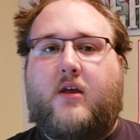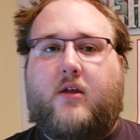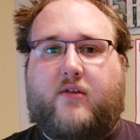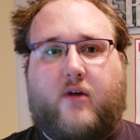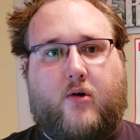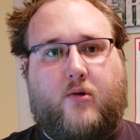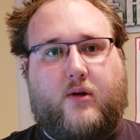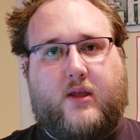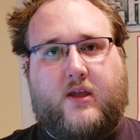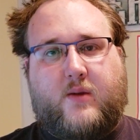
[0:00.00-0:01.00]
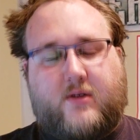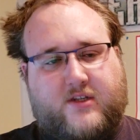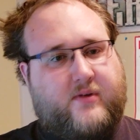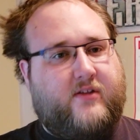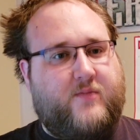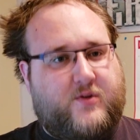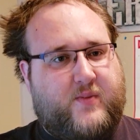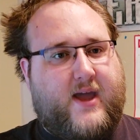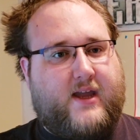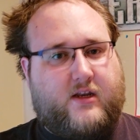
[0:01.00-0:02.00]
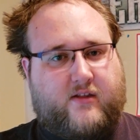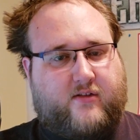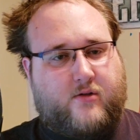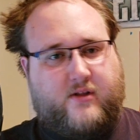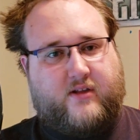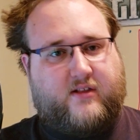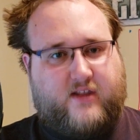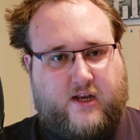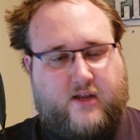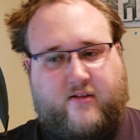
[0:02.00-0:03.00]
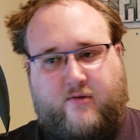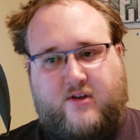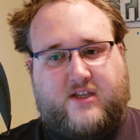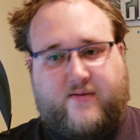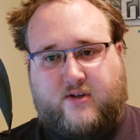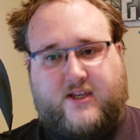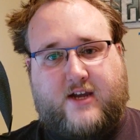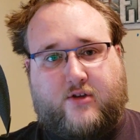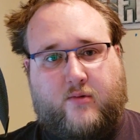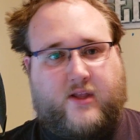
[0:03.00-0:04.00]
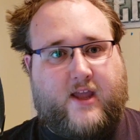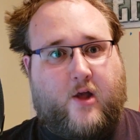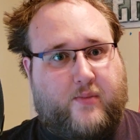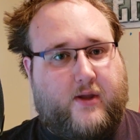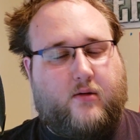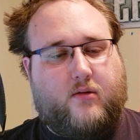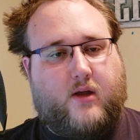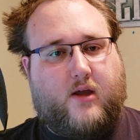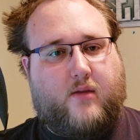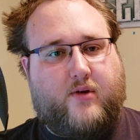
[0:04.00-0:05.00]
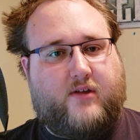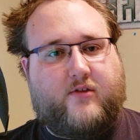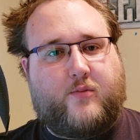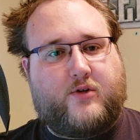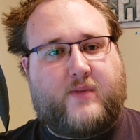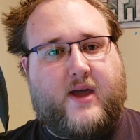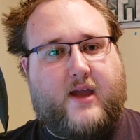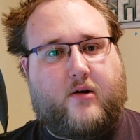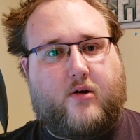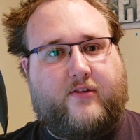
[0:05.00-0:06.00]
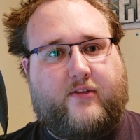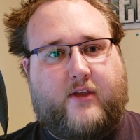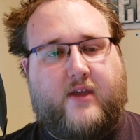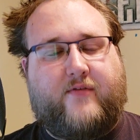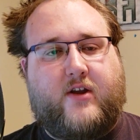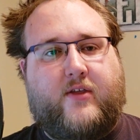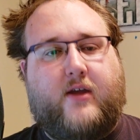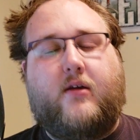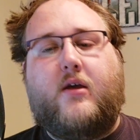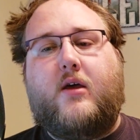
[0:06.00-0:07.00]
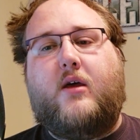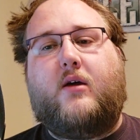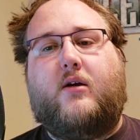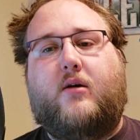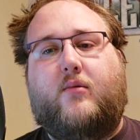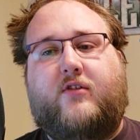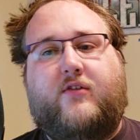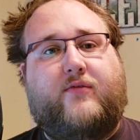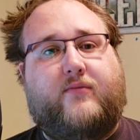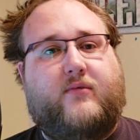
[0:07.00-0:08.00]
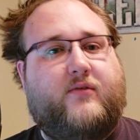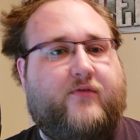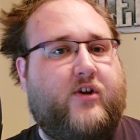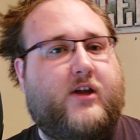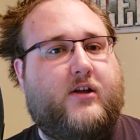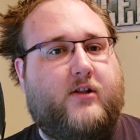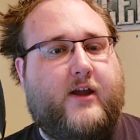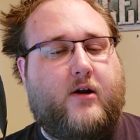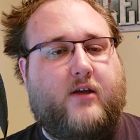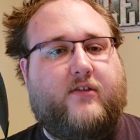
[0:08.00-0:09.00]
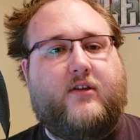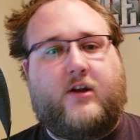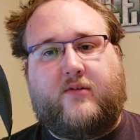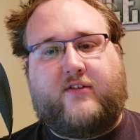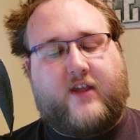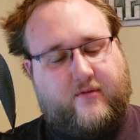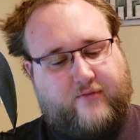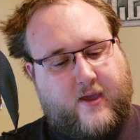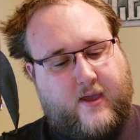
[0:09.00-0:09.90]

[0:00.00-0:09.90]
So he wants to bring supers back, and he's slowly succeeding. Screenslaver is actually really helping bring supers back, honestly, if anything, which is freaking hilarious. Instead of,